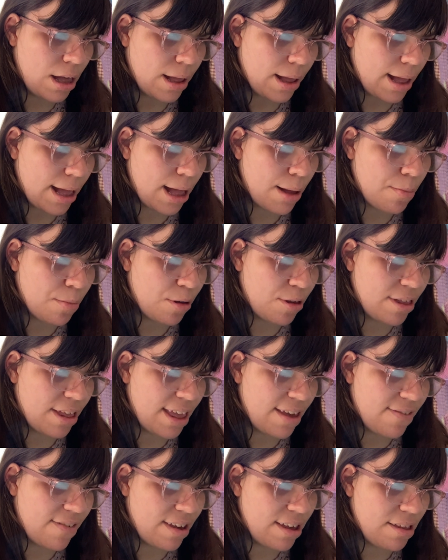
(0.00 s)
Amber
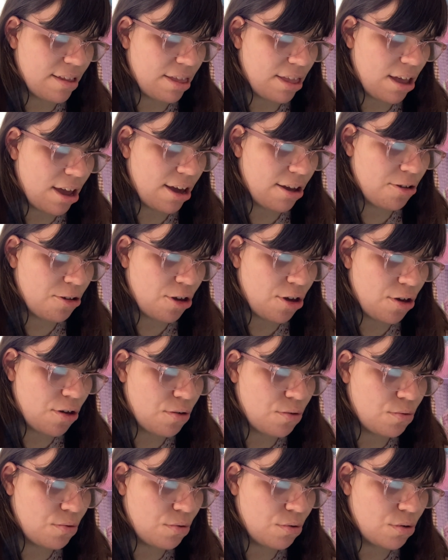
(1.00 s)
Series,
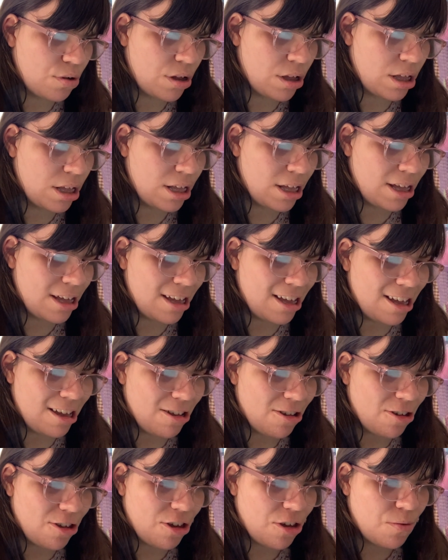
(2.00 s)
32.
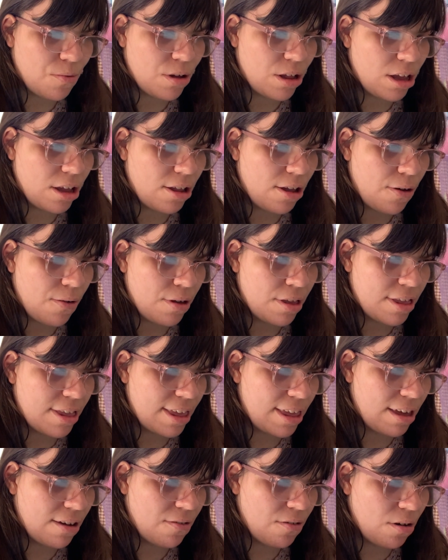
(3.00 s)
Do You Wanna Know a
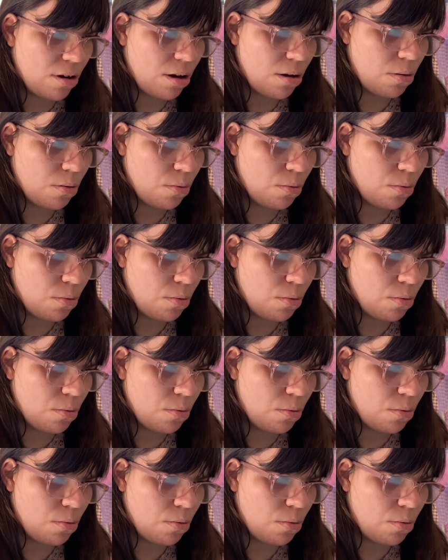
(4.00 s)
Secret?